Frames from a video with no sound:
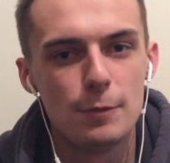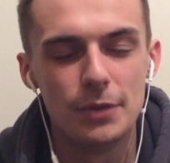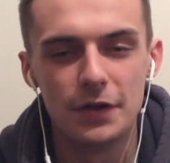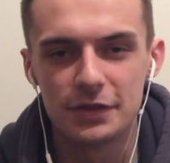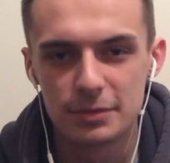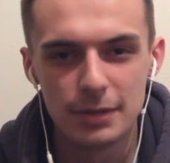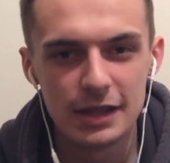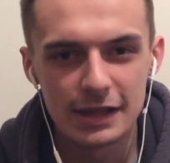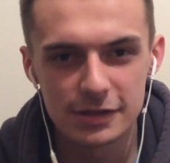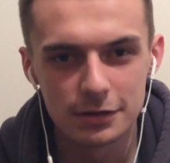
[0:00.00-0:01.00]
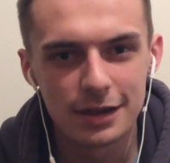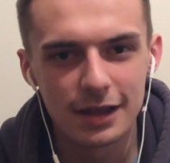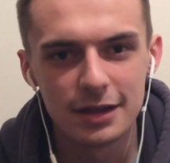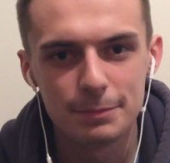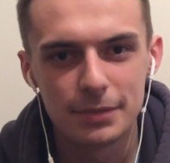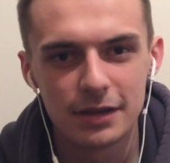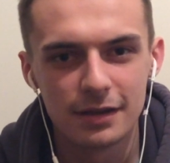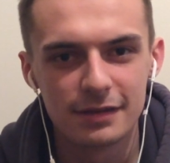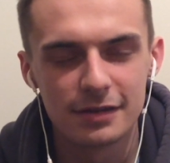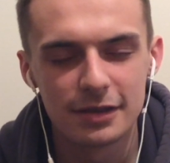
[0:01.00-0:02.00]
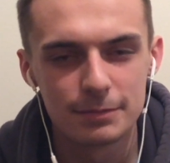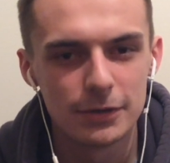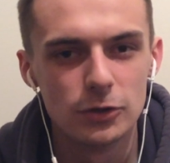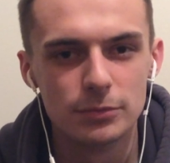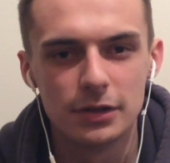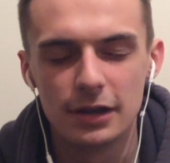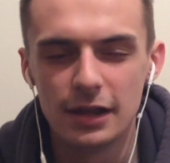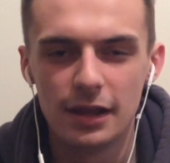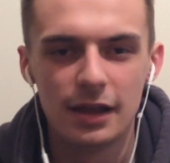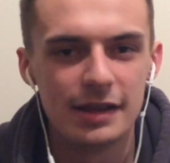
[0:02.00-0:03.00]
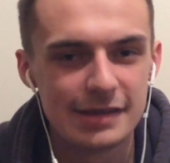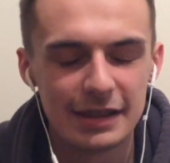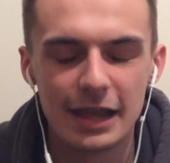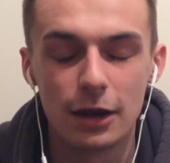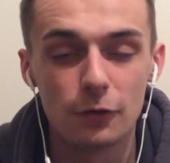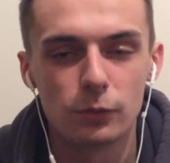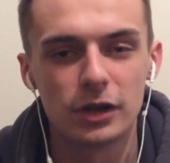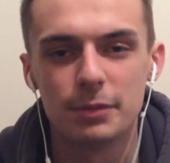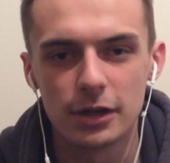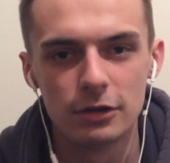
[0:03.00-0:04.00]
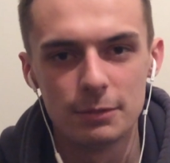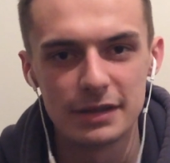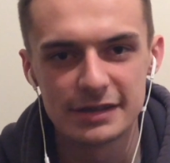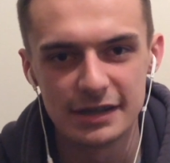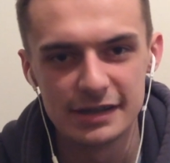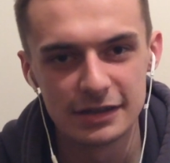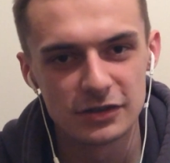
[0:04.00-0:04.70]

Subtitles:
But to me, that's okay, because at the moment, it's in the air if we're going to be going up this season.